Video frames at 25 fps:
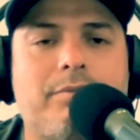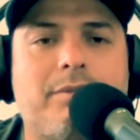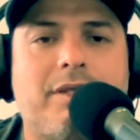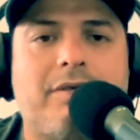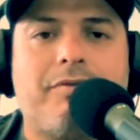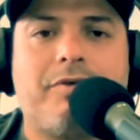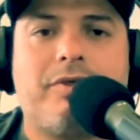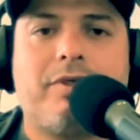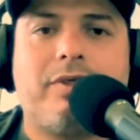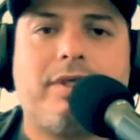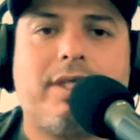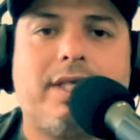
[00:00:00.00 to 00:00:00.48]

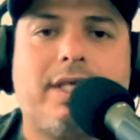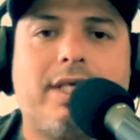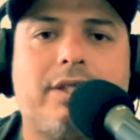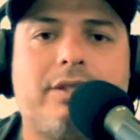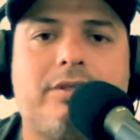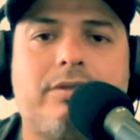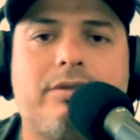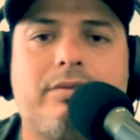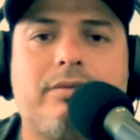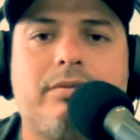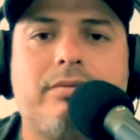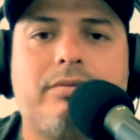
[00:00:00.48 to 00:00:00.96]
Maybe you like
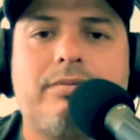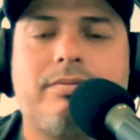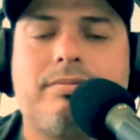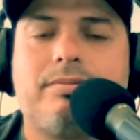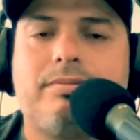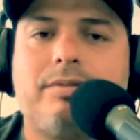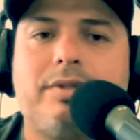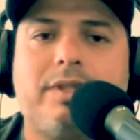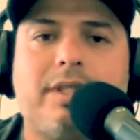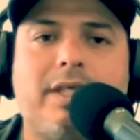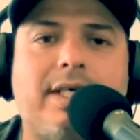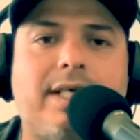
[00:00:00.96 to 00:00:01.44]
to
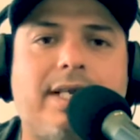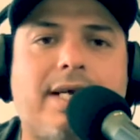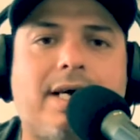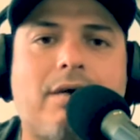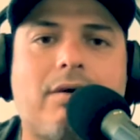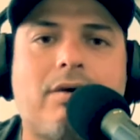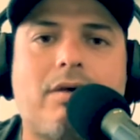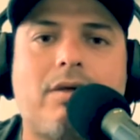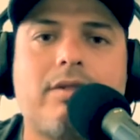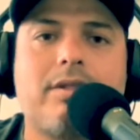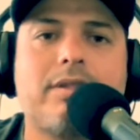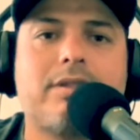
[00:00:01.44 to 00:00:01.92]
eat
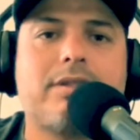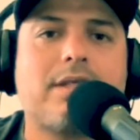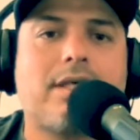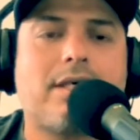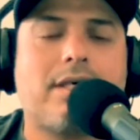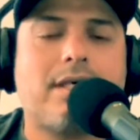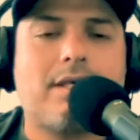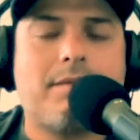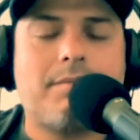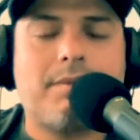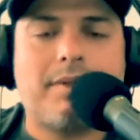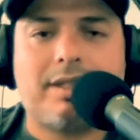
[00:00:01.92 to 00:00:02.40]
out all the
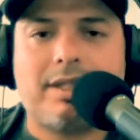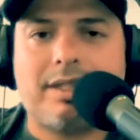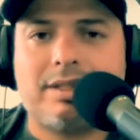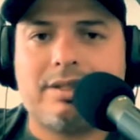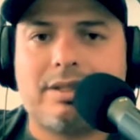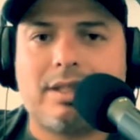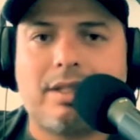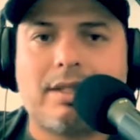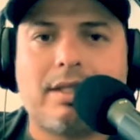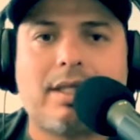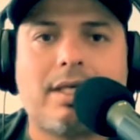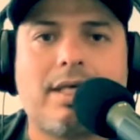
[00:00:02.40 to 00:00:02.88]
time and
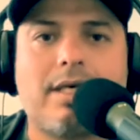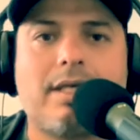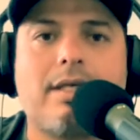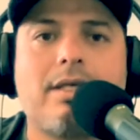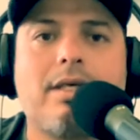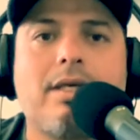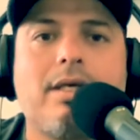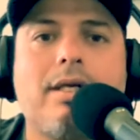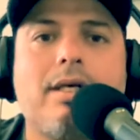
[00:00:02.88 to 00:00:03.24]
things like that.